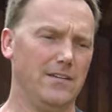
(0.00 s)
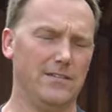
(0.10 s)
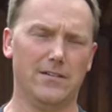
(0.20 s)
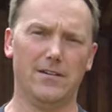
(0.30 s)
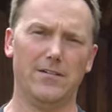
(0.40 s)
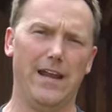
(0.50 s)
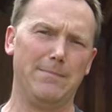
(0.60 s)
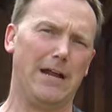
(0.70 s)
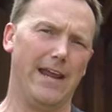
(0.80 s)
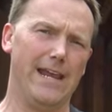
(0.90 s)
They're
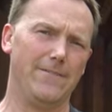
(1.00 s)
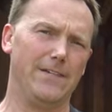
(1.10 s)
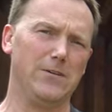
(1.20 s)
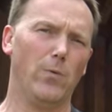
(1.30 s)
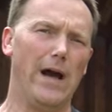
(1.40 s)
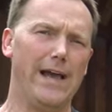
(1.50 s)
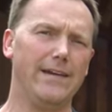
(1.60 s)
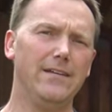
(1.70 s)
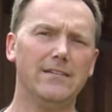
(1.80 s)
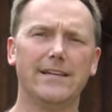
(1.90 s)
about 8 feet
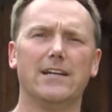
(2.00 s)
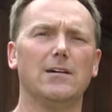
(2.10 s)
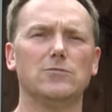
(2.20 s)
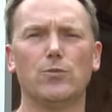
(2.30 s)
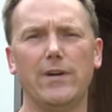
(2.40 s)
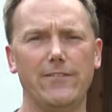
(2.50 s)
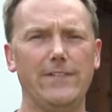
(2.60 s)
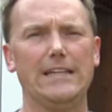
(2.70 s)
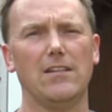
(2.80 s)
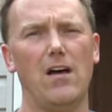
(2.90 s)
wide, they come 20
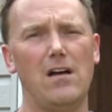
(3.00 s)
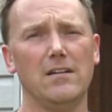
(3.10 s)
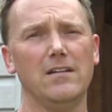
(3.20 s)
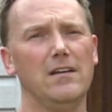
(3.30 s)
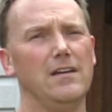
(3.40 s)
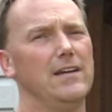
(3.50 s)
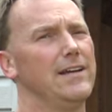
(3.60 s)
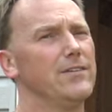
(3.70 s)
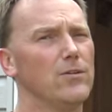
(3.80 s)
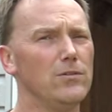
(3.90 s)
feet long,
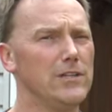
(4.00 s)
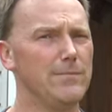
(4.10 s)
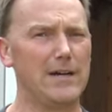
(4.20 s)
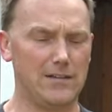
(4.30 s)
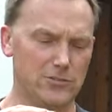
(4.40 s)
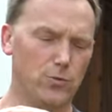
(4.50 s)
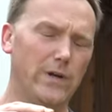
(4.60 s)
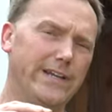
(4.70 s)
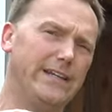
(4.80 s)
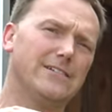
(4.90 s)
and they're only about
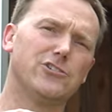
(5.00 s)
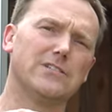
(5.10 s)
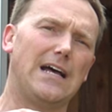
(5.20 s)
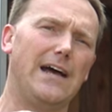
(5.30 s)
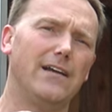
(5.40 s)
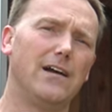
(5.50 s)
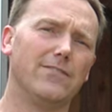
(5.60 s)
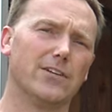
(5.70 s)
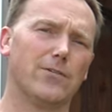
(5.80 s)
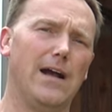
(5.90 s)
20 inches high
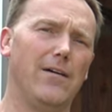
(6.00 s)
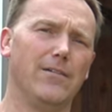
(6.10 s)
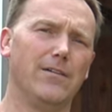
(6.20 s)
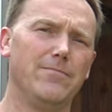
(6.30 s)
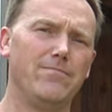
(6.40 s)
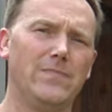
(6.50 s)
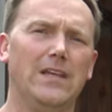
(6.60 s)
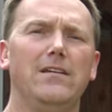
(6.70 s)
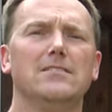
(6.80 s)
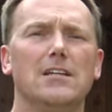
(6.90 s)
off the ground.
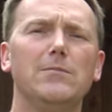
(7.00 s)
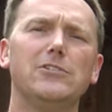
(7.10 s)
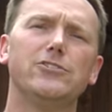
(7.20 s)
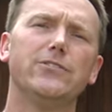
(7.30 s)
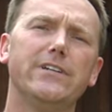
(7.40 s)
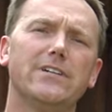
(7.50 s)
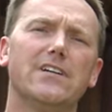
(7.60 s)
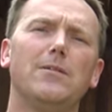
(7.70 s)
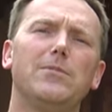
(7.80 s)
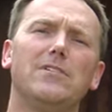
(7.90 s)
So I'm going to show you a
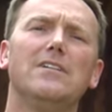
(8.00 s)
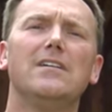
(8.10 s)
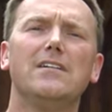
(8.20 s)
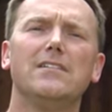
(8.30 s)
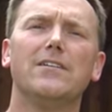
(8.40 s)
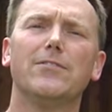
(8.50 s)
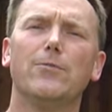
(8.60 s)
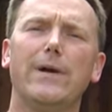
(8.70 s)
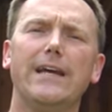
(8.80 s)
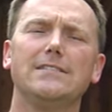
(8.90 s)
couple
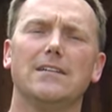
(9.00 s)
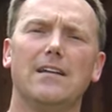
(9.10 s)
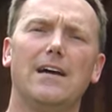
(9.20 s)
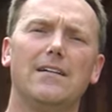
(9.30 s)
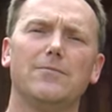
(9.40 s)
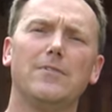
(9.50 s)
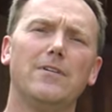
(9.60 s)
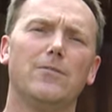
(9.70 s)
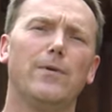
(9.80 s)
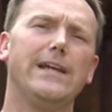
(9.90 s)
different ways on how to
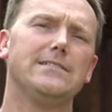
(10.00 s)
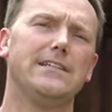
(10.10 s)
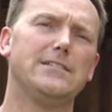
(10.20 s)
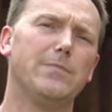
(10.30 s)
raise these